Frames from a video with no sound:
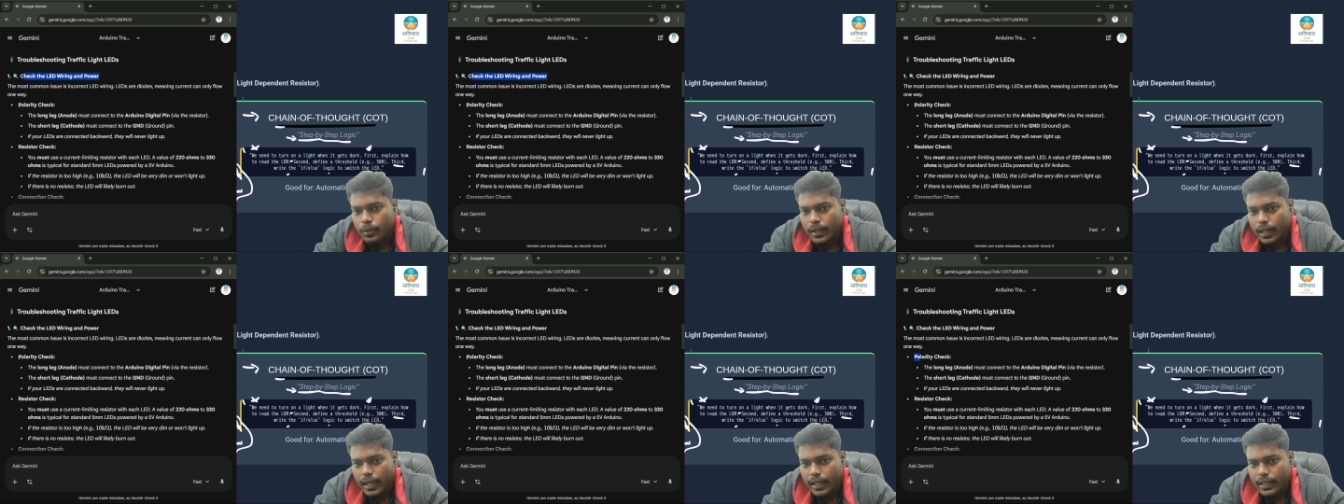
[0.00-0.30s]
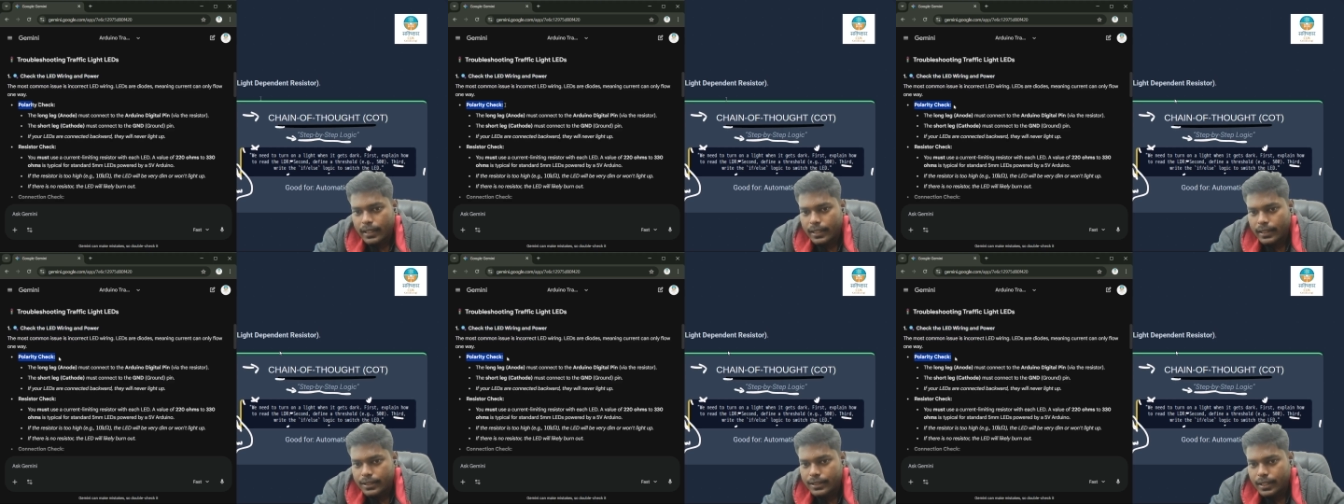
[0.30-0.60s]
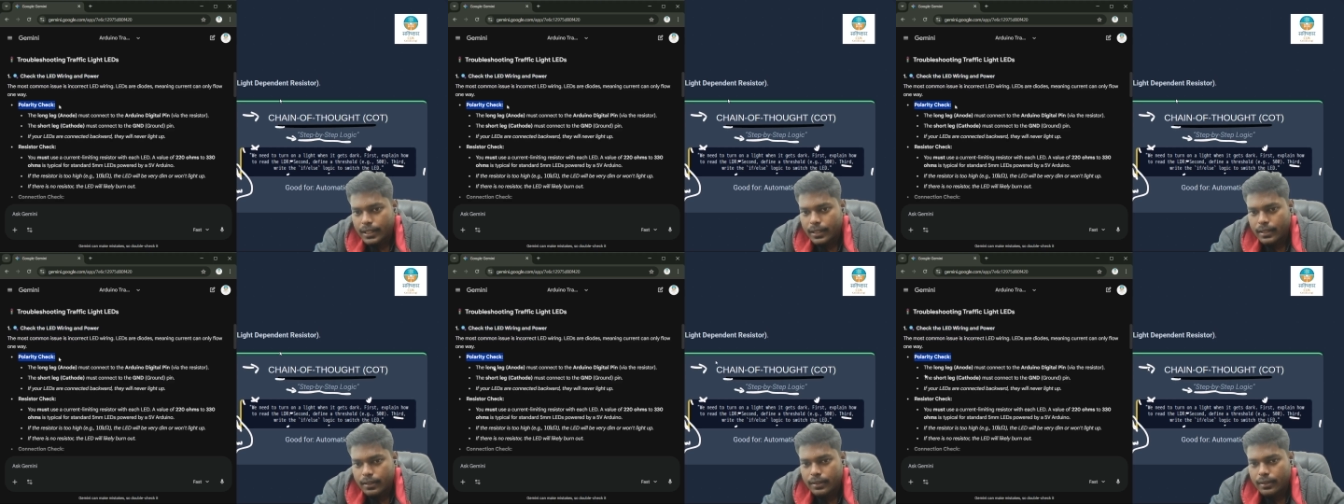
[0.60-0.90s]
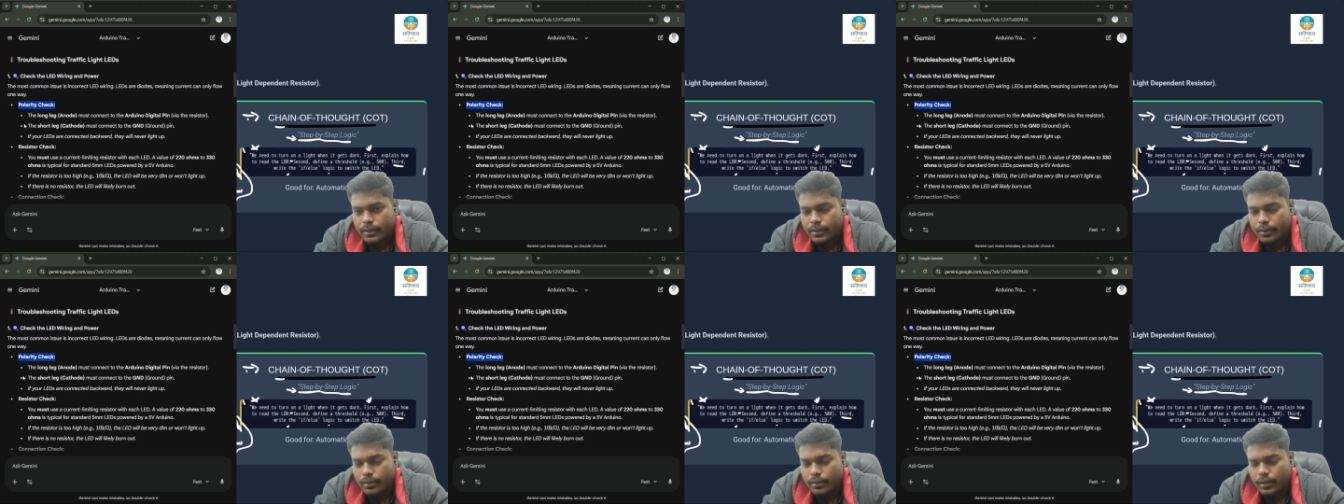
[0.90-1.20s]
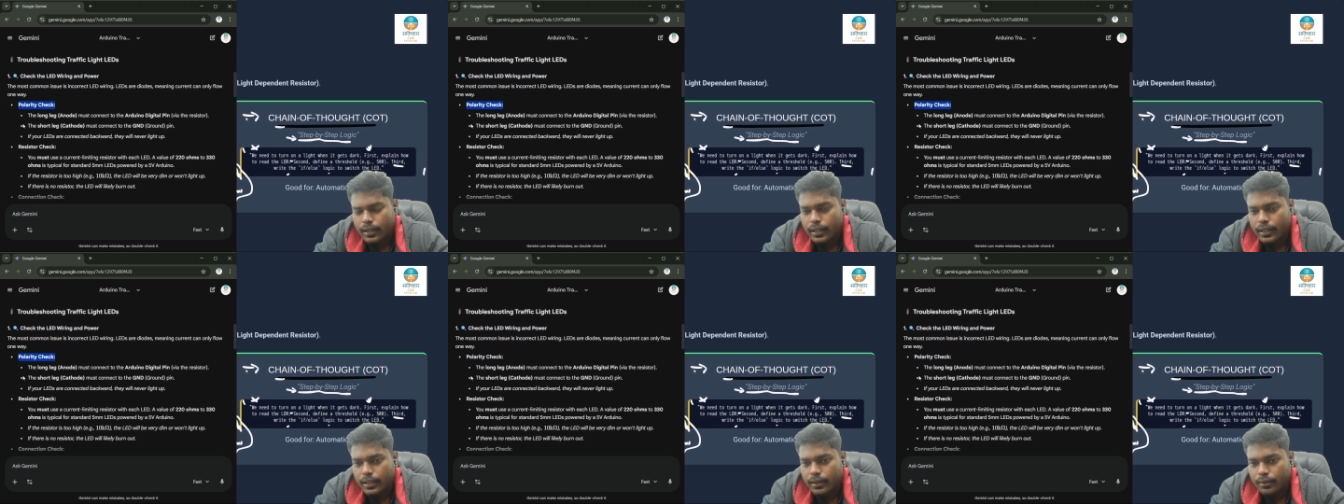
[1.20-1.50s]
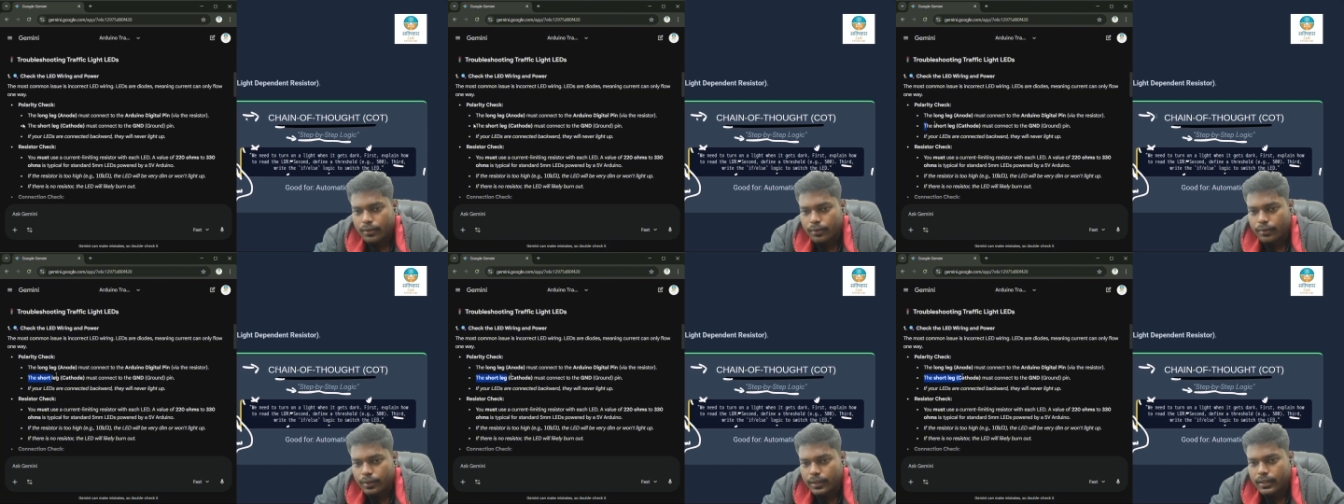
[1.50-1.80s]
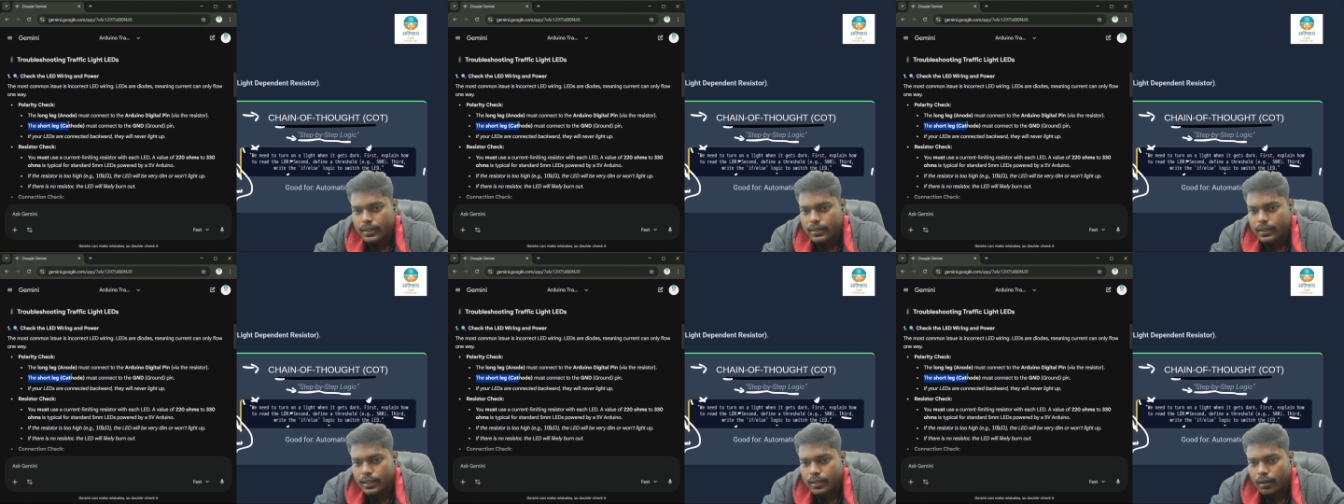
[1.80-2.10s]
Polarity check, okay,
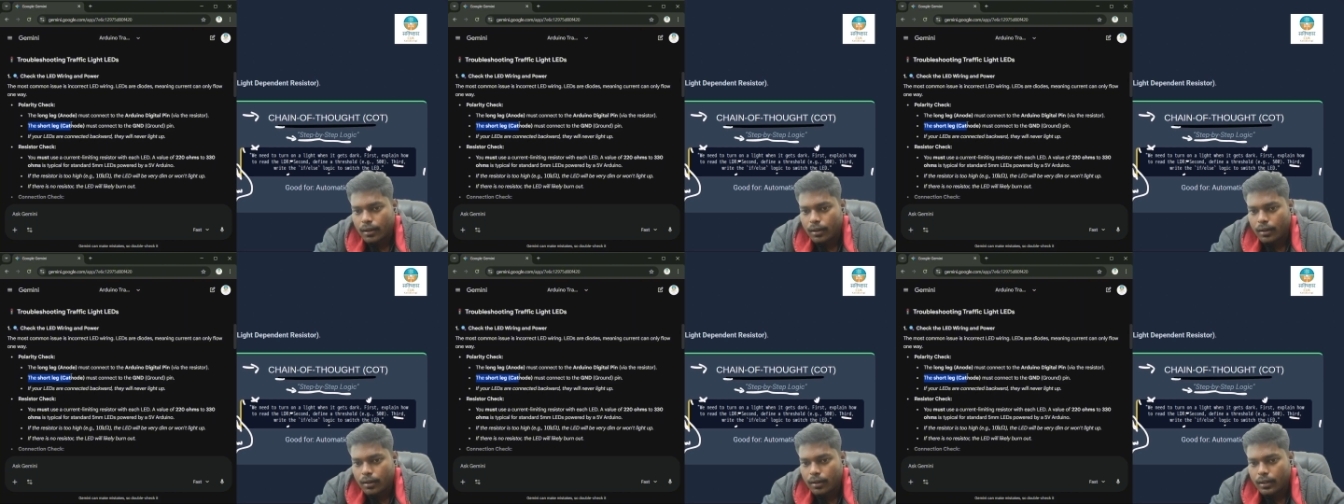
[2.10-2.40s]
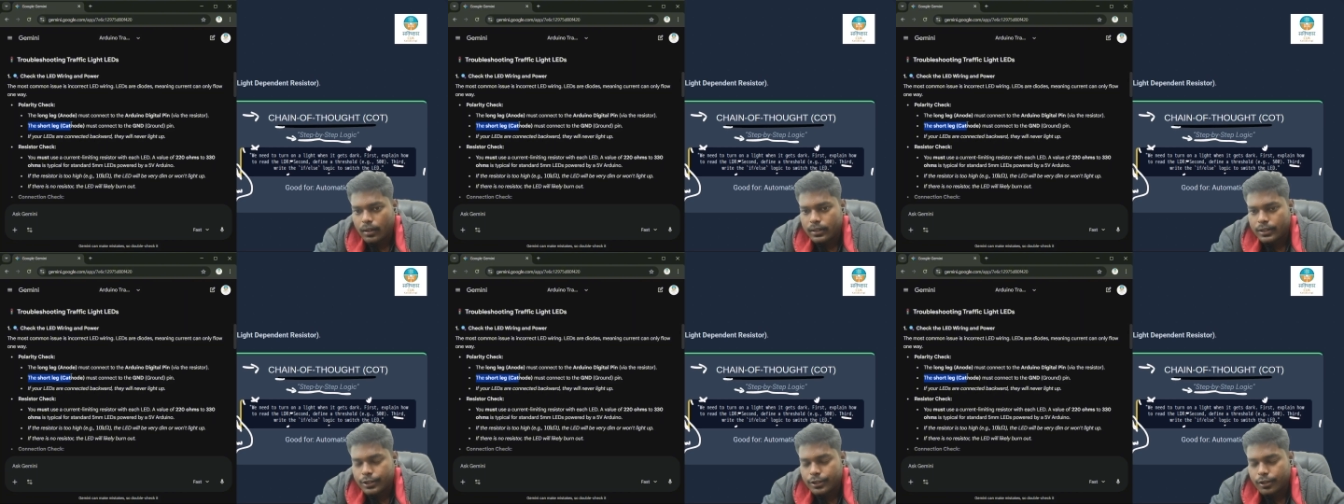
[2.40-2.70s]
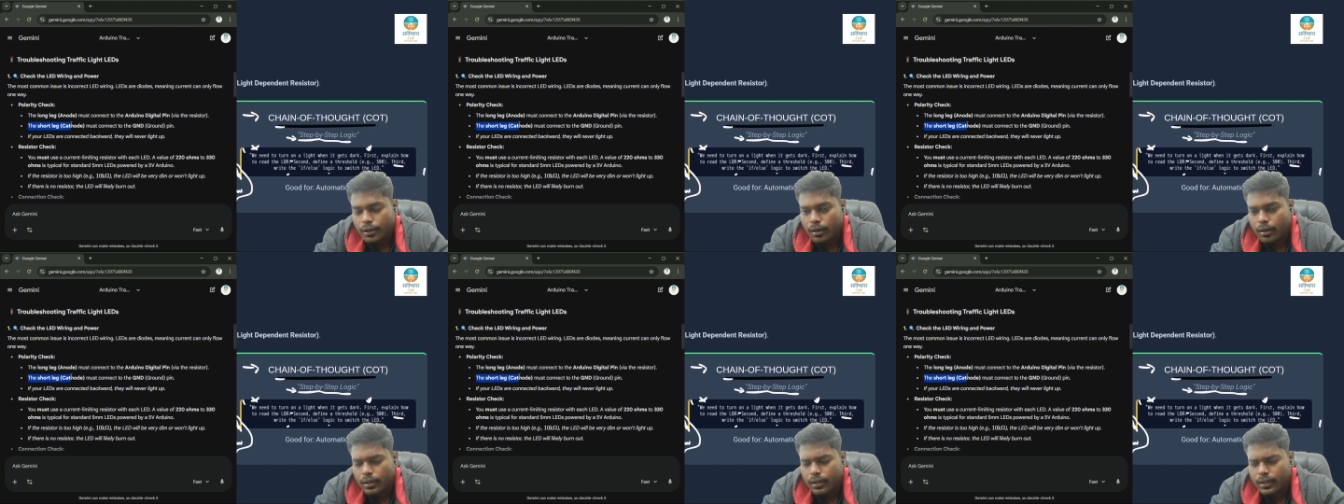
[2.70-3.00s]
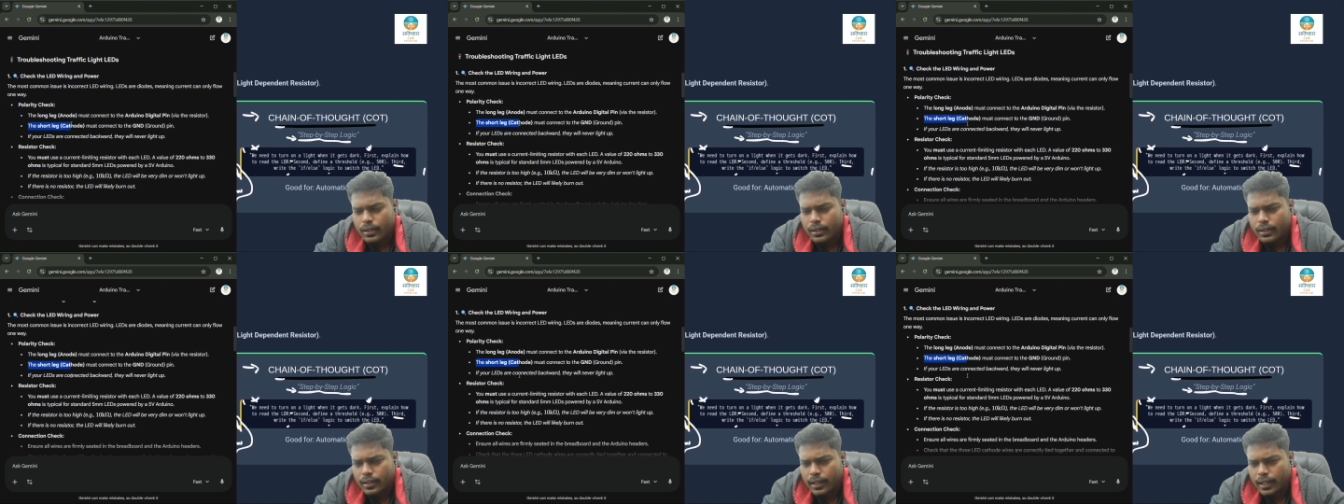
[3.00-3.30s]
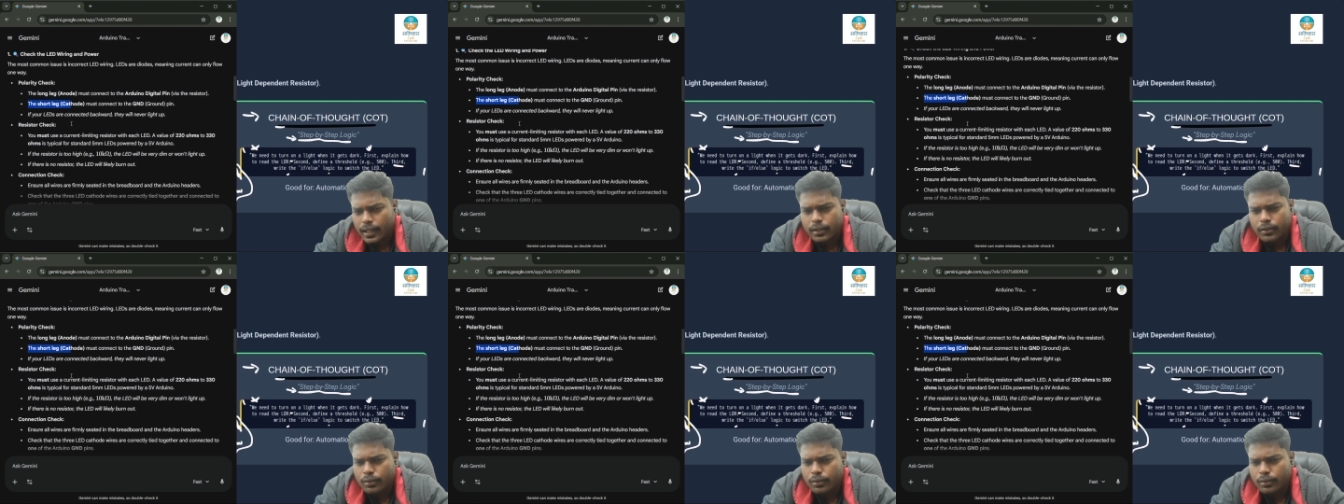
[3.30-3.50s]
whether long, short,